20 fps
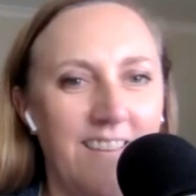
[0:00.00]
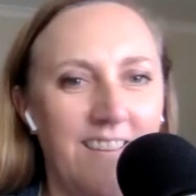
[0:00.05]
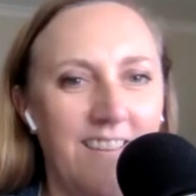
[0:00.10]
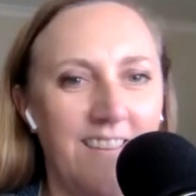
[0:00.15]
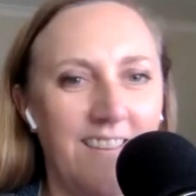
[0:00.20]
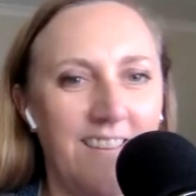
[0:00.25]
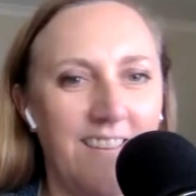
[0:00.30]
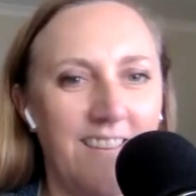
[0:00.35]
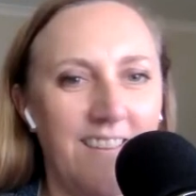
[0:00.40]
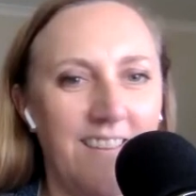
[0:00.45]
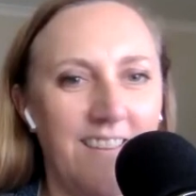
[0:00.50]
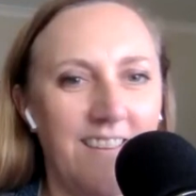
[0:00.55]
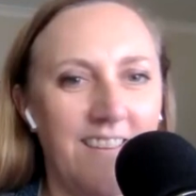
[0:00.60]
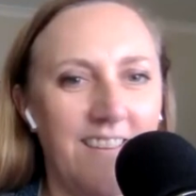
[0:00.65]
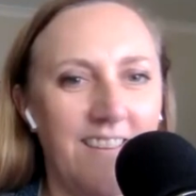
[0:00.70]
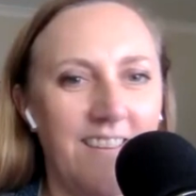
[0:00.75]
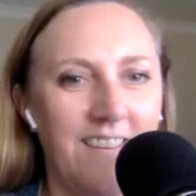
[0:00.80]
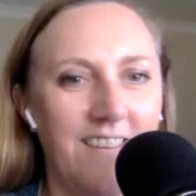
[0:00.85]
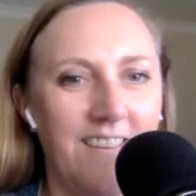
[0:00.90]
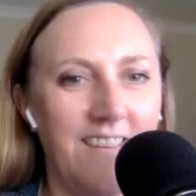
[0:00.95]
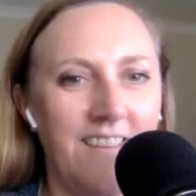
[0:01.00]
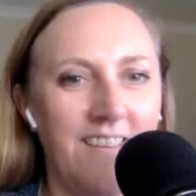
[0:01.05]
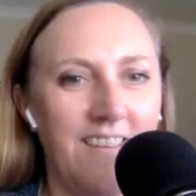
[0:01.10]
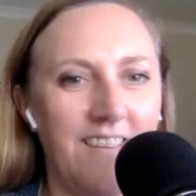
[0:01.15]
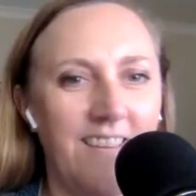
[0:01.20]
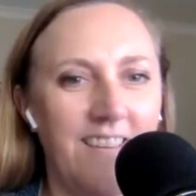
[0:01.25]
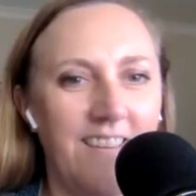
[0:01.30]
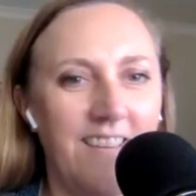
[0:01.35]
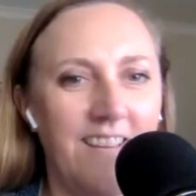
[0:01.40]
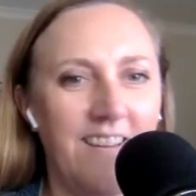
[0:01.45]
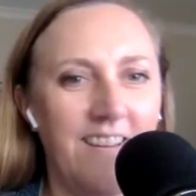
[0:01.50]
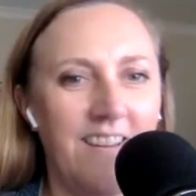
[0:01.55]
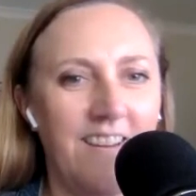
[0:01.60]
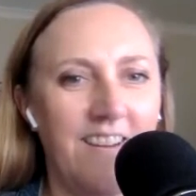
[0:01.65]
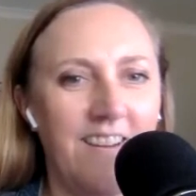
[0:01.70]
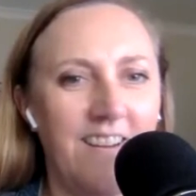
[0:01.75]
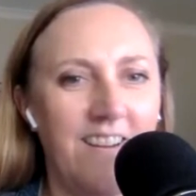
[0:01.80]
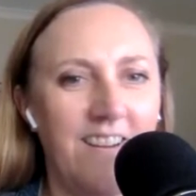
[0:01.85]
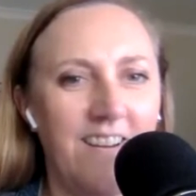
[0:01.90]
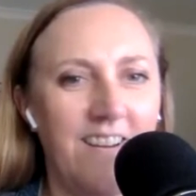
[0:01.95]

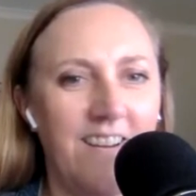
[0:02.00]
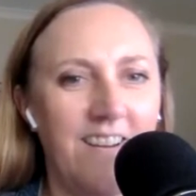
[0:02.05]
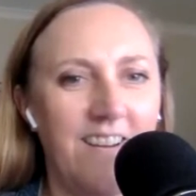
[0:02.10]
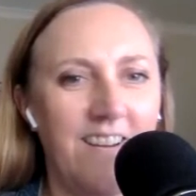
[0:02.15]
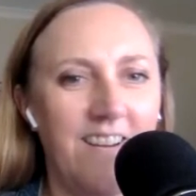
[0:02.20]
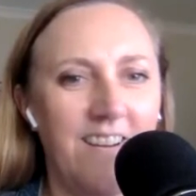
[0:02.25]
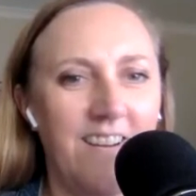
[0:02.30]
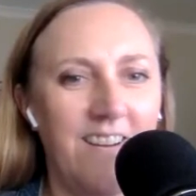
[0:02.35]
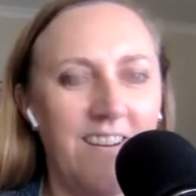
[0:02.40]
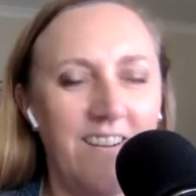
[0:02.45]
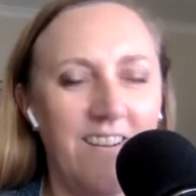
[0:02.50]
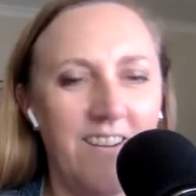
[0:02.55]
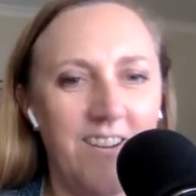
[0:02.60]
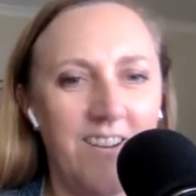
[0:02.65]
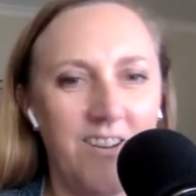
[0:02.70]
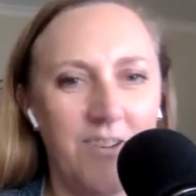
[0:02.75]
[no speech]